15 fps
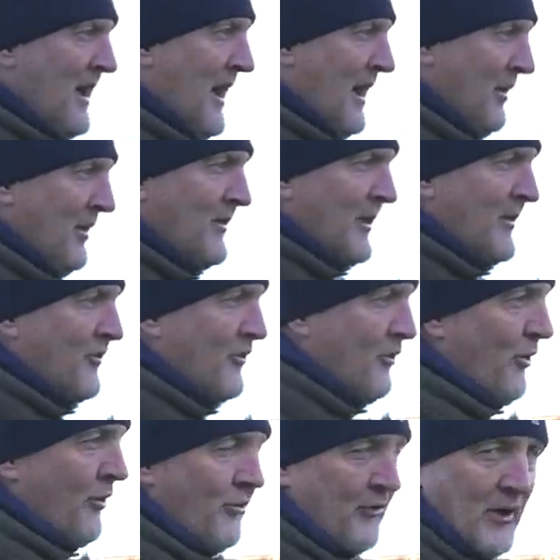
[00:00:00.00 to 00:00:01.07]
I'm going to test
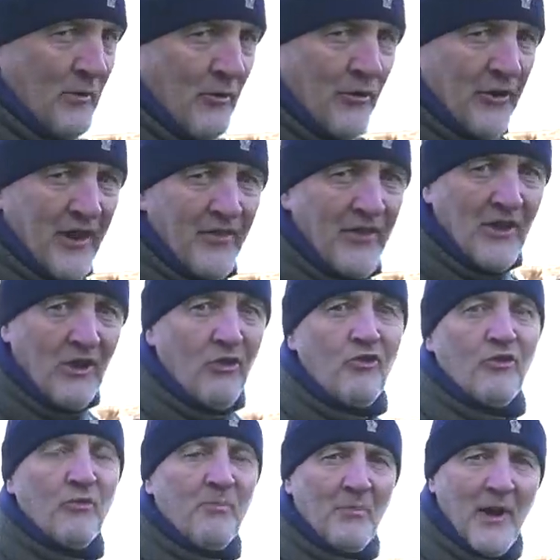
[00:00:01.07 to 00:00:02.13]
another three wood that I think you
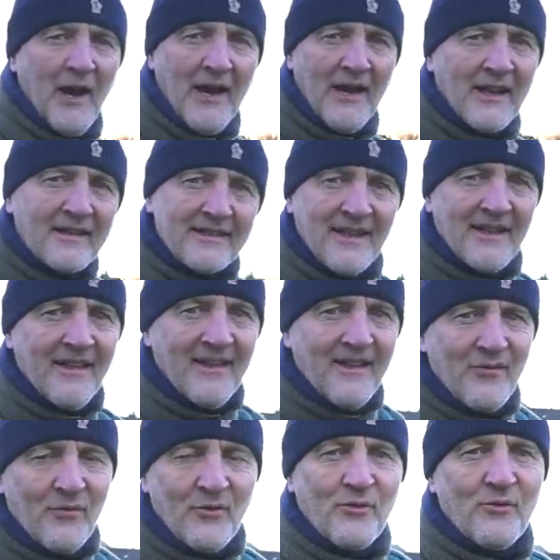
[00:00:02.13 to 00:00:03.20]
should buy, and I'll tell you the
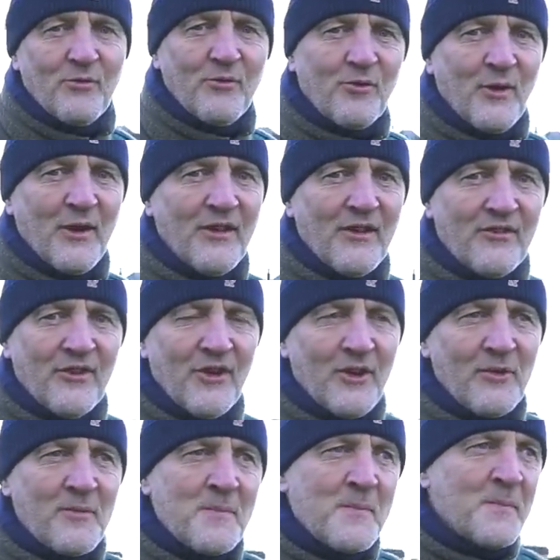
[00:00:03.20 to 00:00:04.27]
differences between the
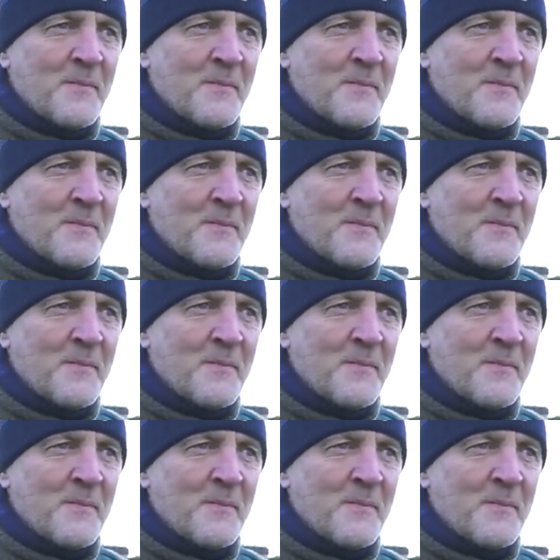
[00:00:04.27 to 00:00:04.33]
two.